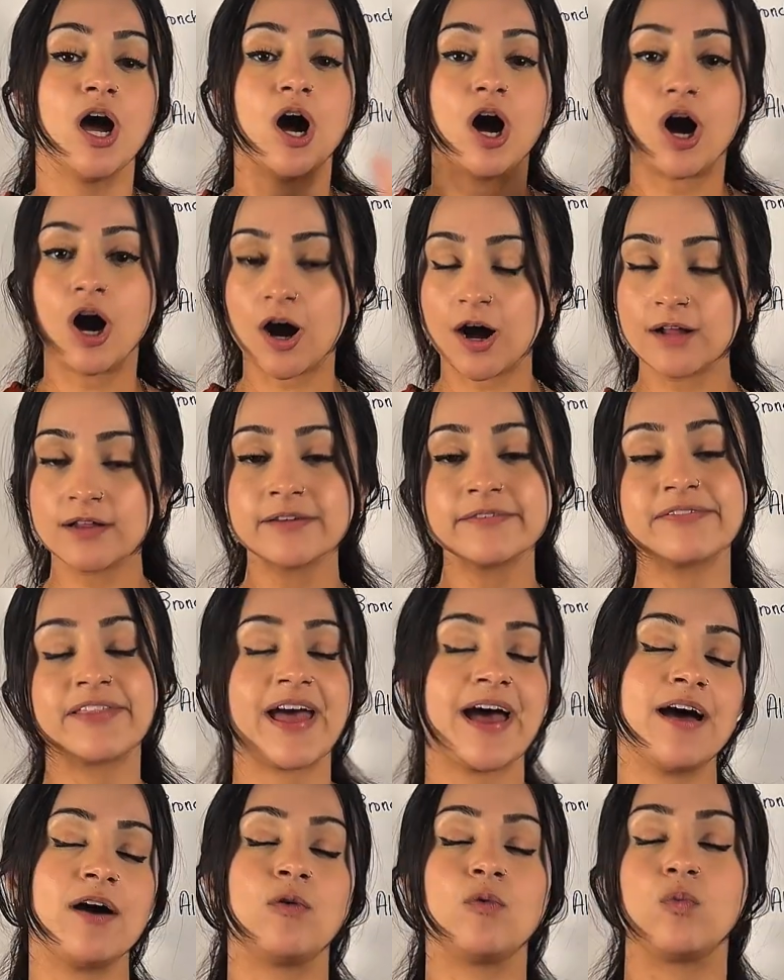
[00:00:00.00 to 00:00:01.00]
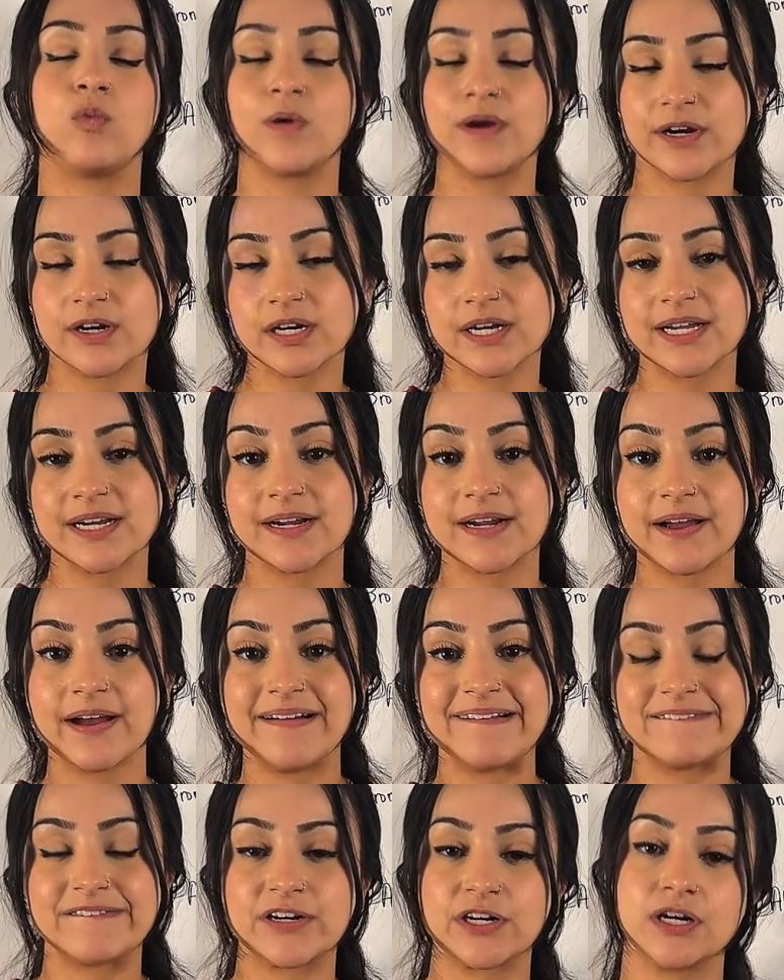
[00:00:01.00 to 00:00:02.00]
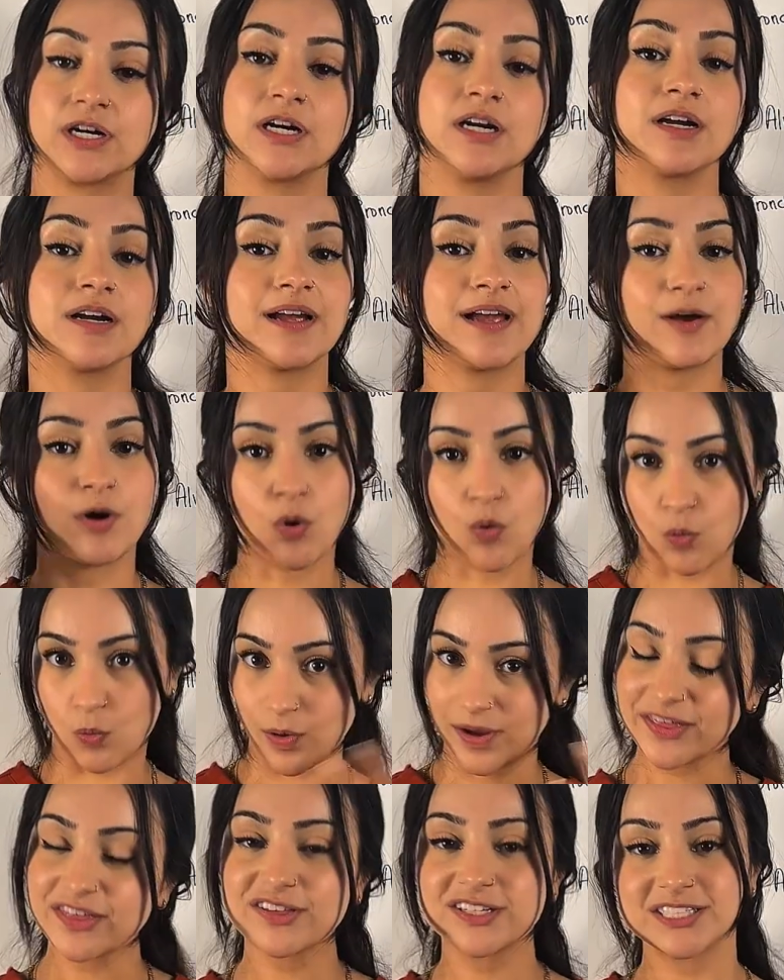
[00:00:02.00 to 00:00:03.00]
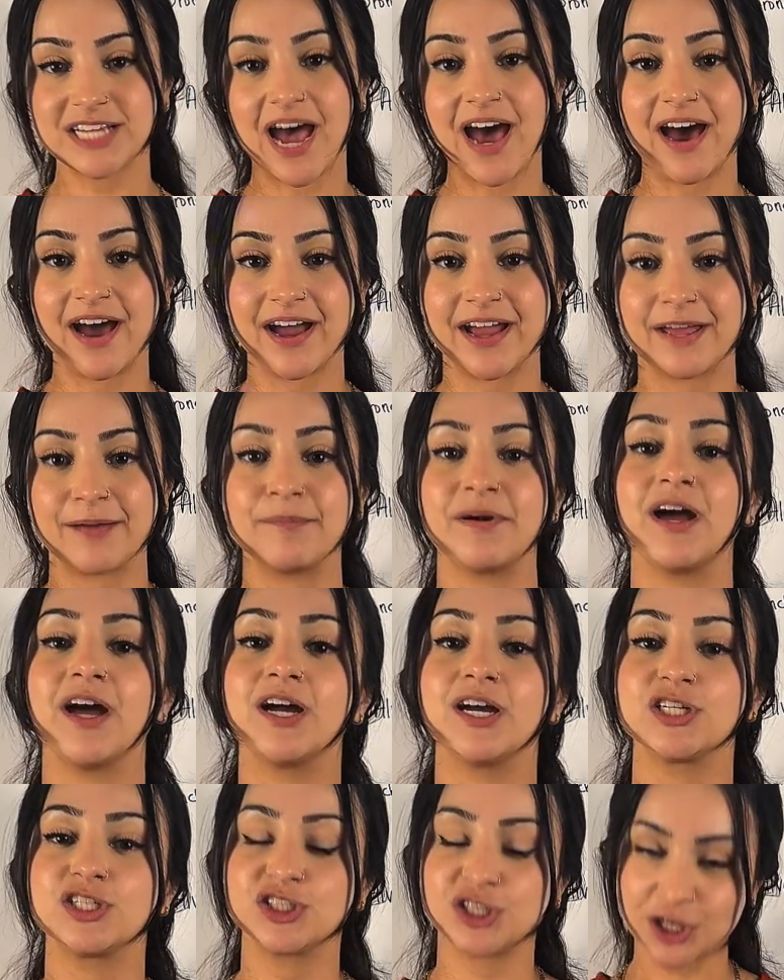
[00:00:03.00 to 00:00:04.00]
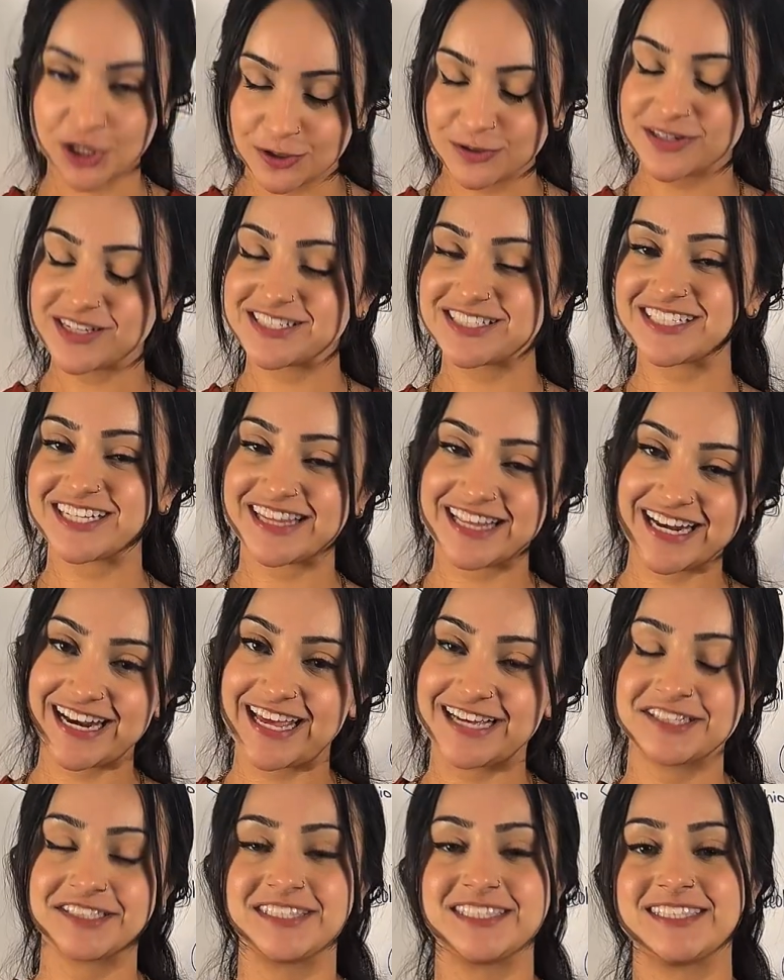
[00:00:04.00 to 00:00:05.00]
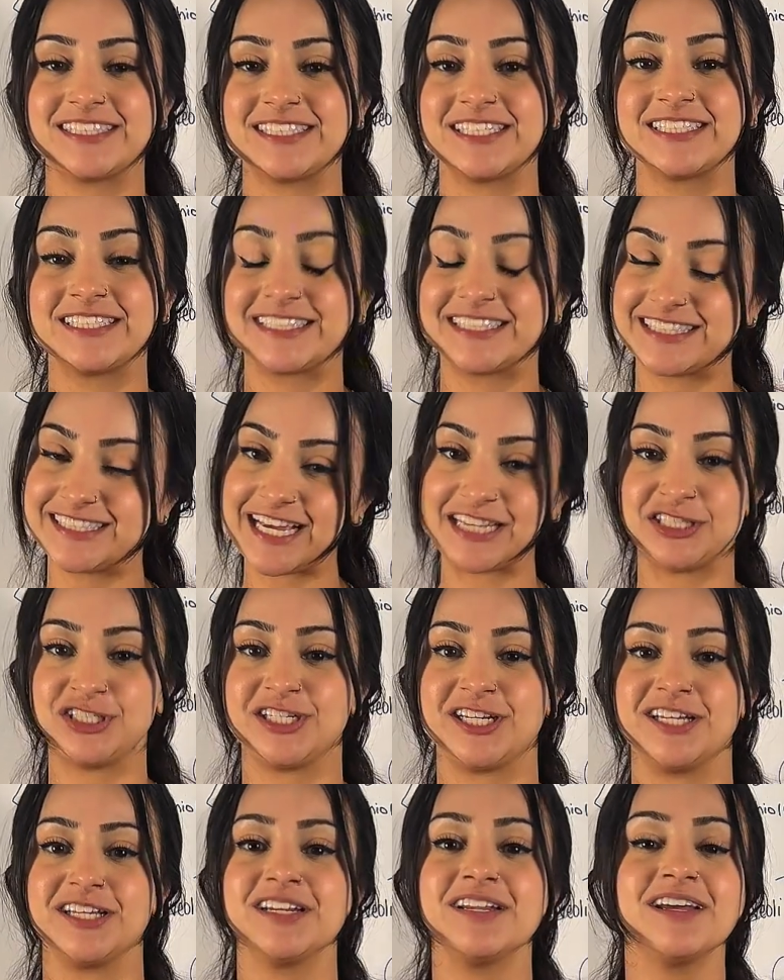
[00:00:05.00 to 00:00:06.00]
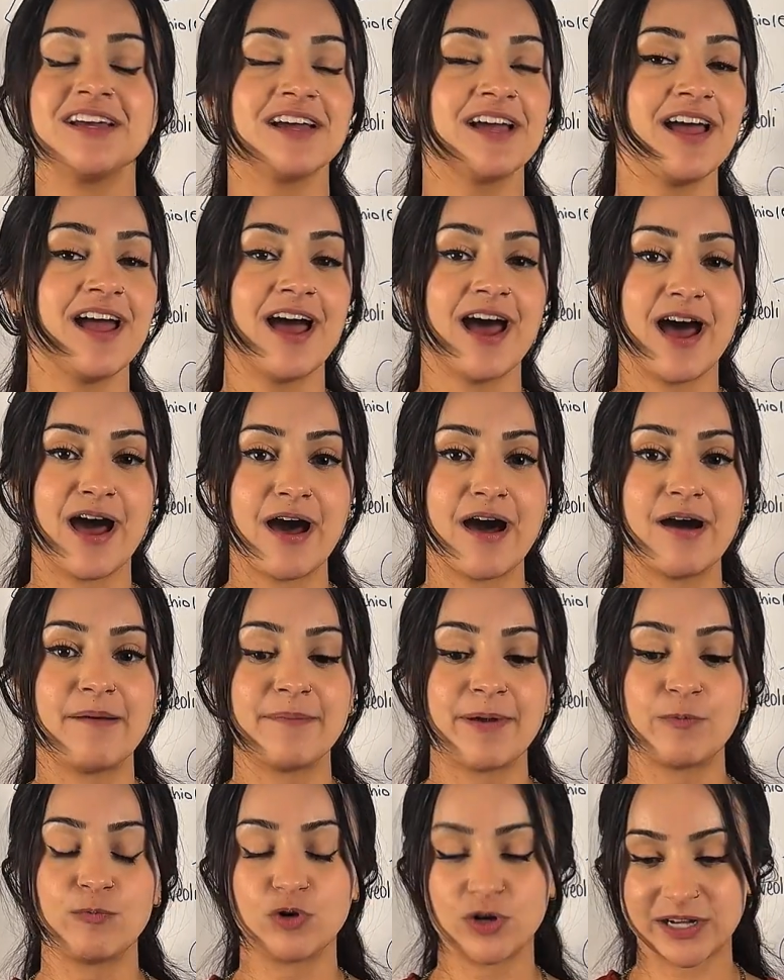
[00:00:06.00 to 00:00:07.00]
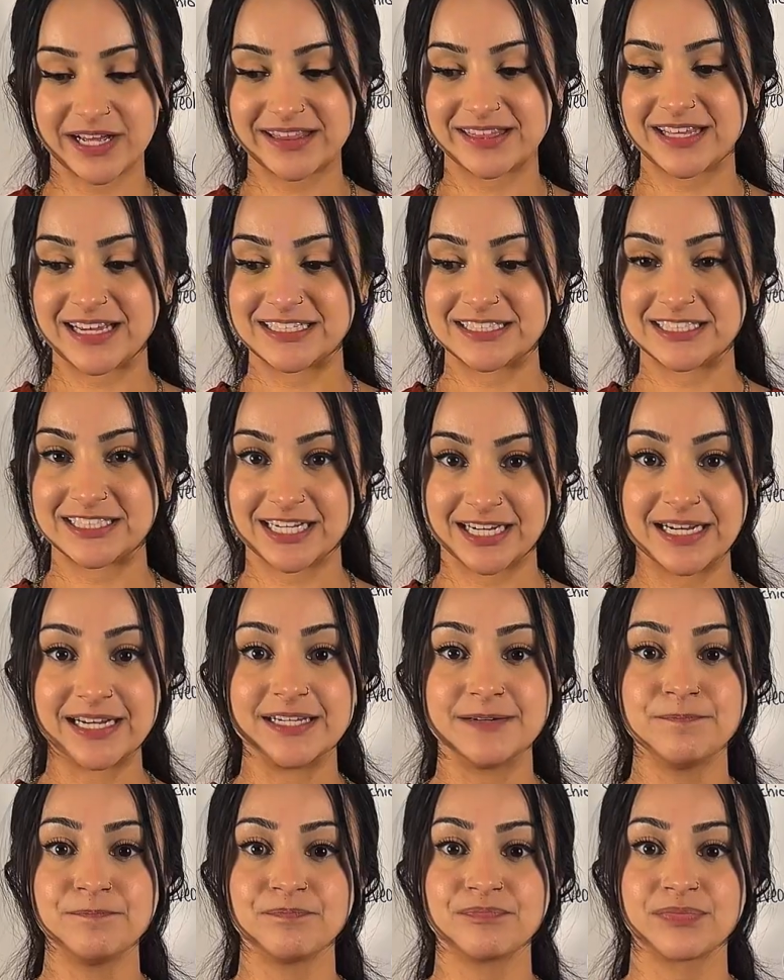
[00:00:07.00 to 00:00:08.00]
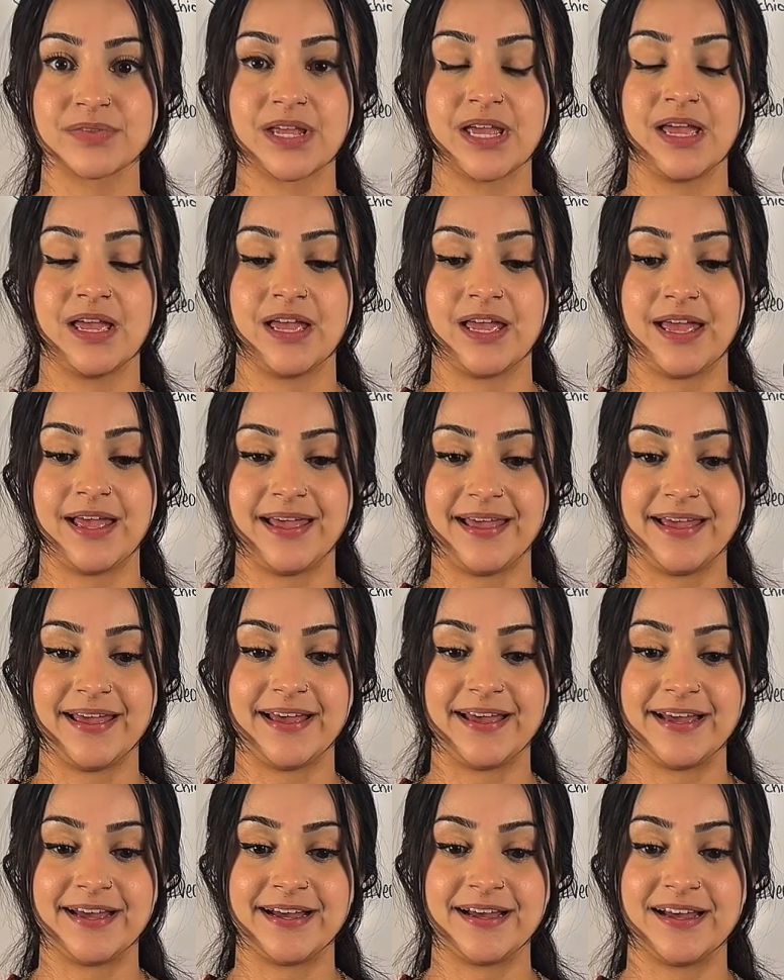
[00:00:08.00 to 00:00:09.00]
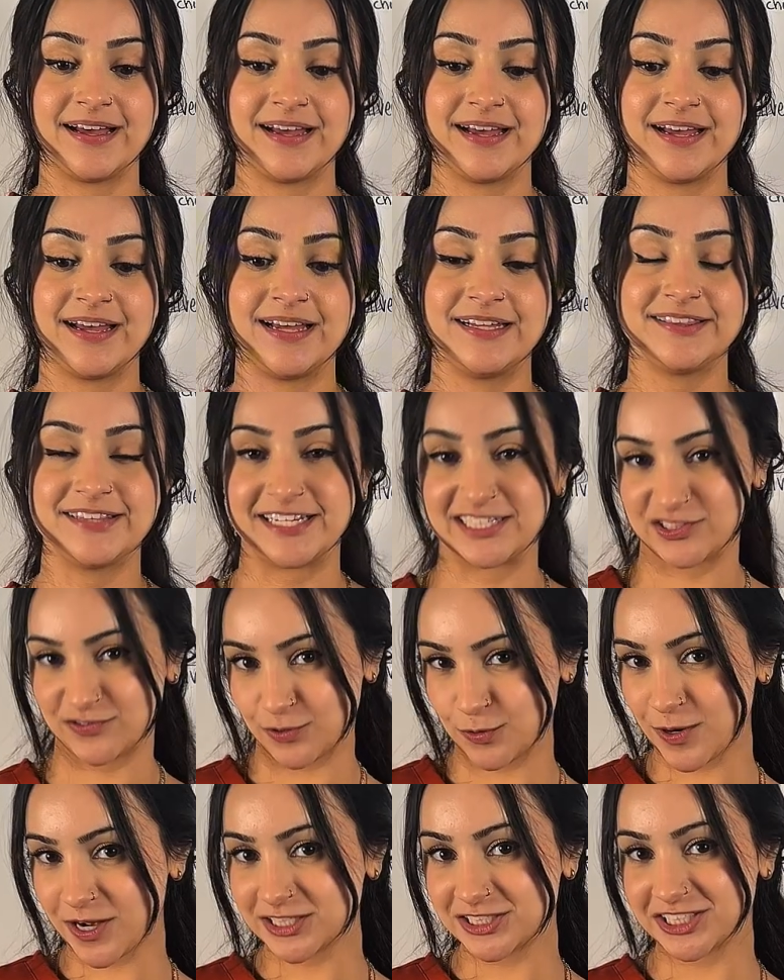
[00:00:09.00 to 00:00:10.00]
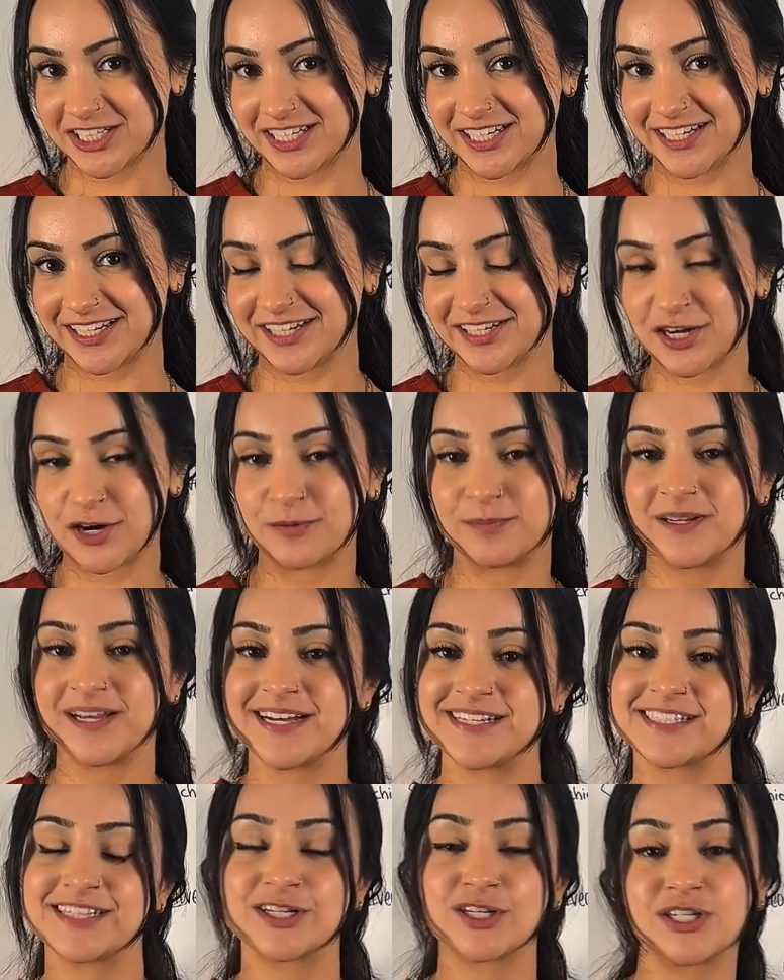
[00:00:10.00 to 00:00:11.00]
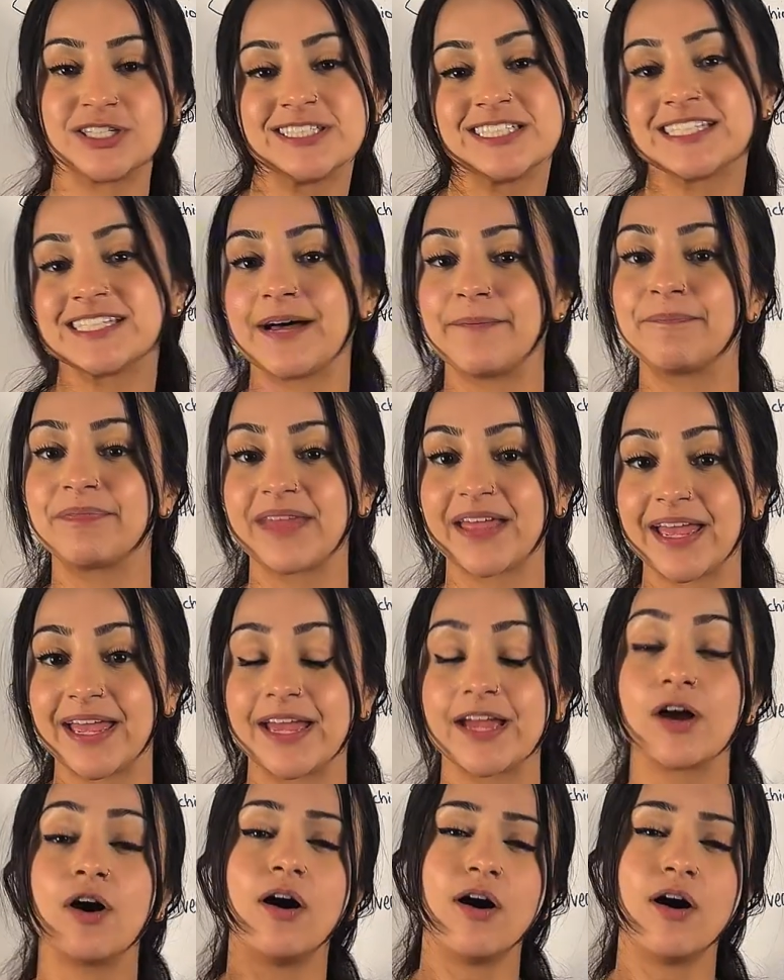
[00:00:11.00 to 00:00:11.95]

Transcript: All of that we're gonna cover with time. Tune into the next session and we'll get that done. And thanks for watching. Hope you guys learned something.